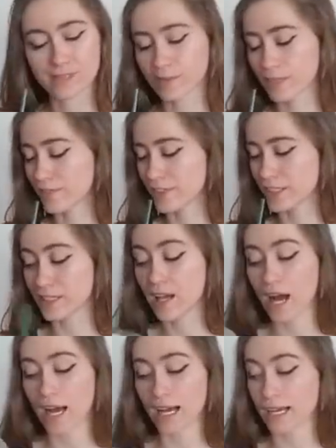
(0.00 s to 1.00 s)
Roughing it.
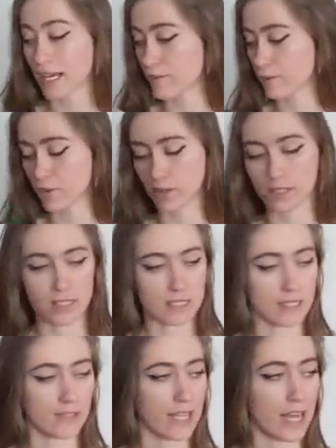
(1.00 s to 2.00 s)
I got cat. Well, oh, this
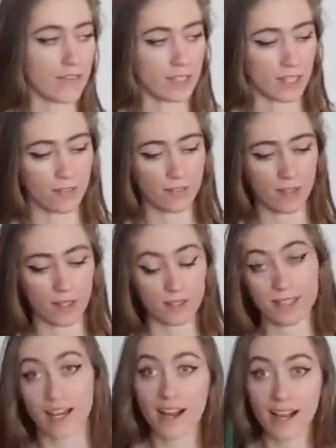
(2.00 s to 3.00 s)
isn't even caffeinated. Fuck. I was
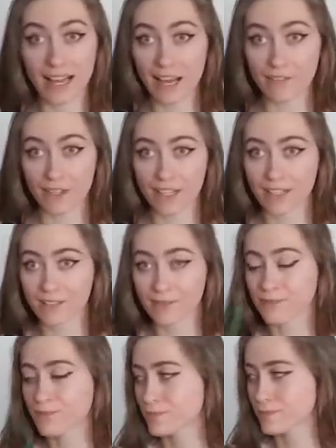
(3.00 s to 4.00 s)
like, I got caffeine.
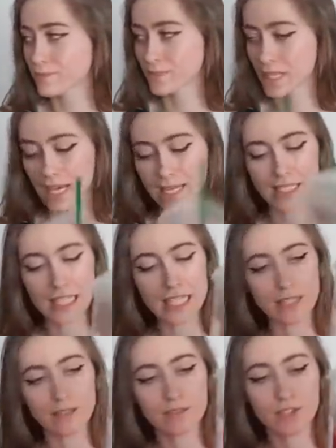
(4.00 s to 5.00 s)
I had
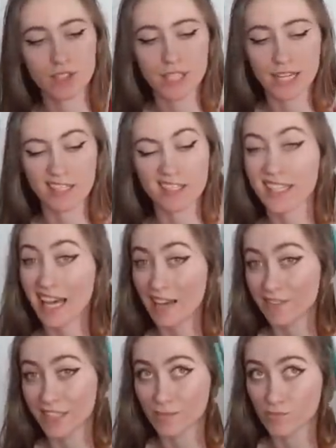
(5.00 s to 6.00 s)
tea, which is technically
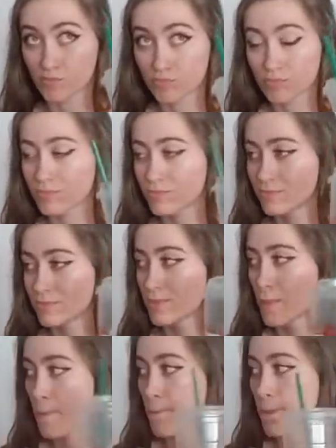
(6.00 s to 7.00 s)
caffeine.
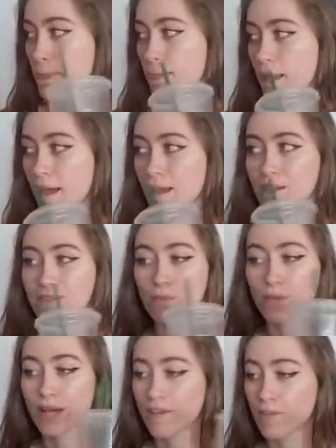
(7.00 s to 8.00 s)
And
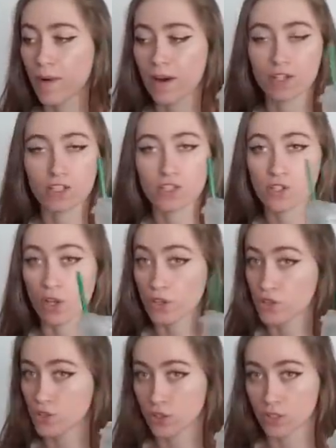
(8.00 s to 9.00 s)
we have a moderate salt
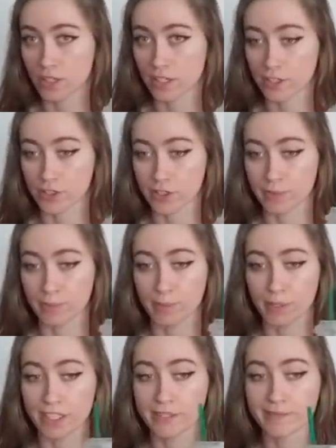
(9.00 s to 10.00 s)
and sugar addiction,
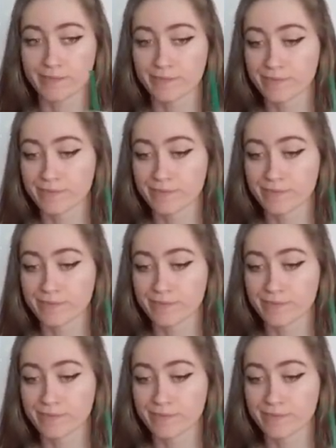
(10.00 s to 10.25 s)
but